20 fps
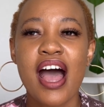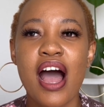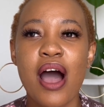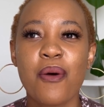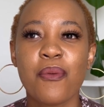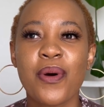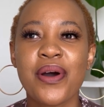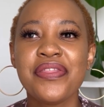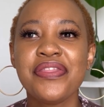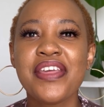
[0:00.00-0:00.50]

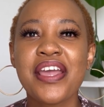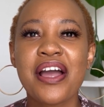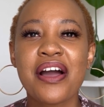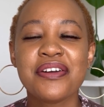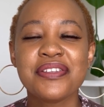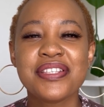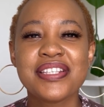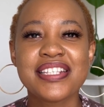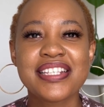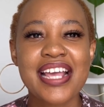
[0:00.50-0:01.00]
one thing
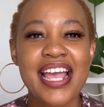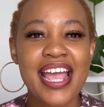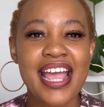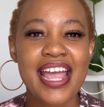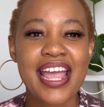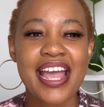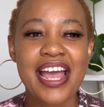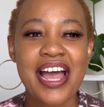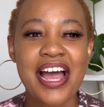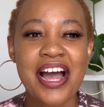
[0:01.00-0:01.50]
I'd
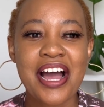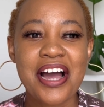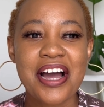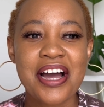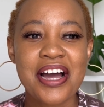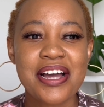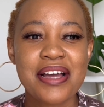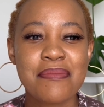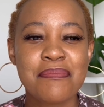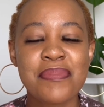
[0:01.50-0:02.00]
say,
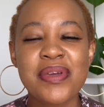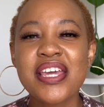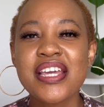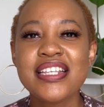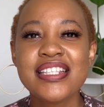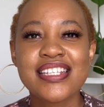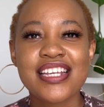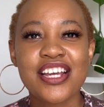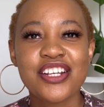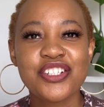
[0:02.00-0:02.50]
be
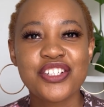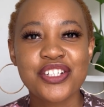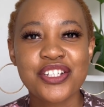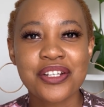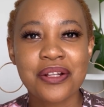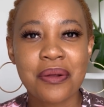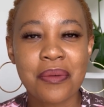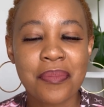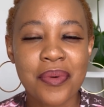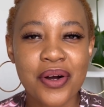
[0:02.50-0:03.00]

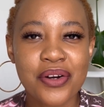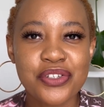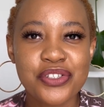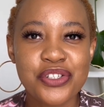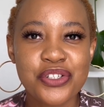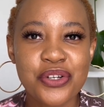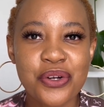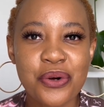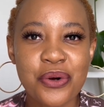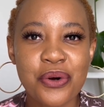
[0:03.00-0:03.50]
intentional about
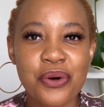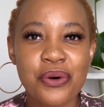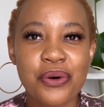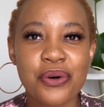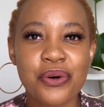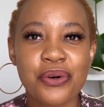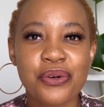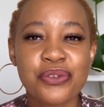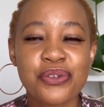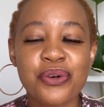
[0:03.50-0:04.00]
your
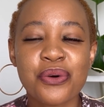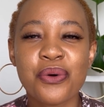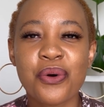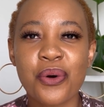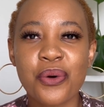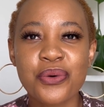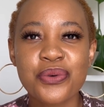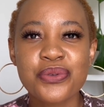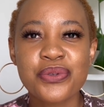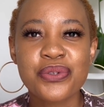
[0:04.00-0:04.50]

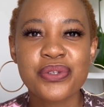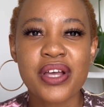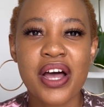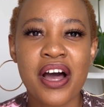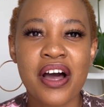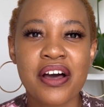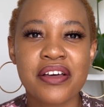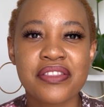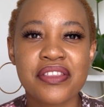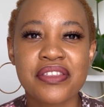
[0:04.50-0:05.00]
goals,
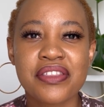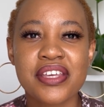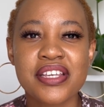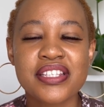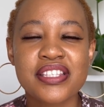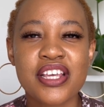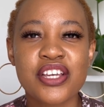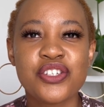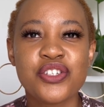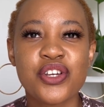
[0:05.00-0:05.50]
the things
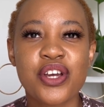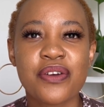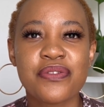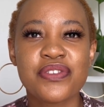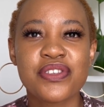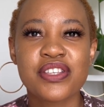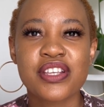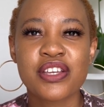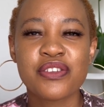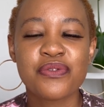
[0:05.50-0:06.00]
that you have
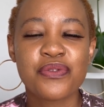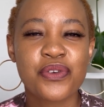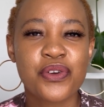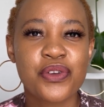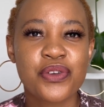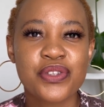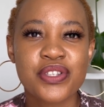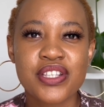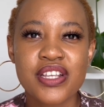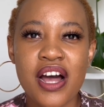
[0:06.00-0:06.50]
set for
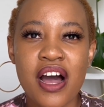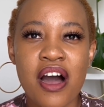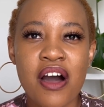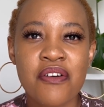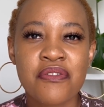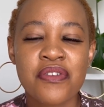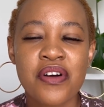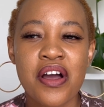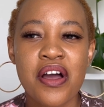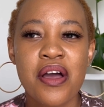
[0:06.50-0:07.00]
yourself.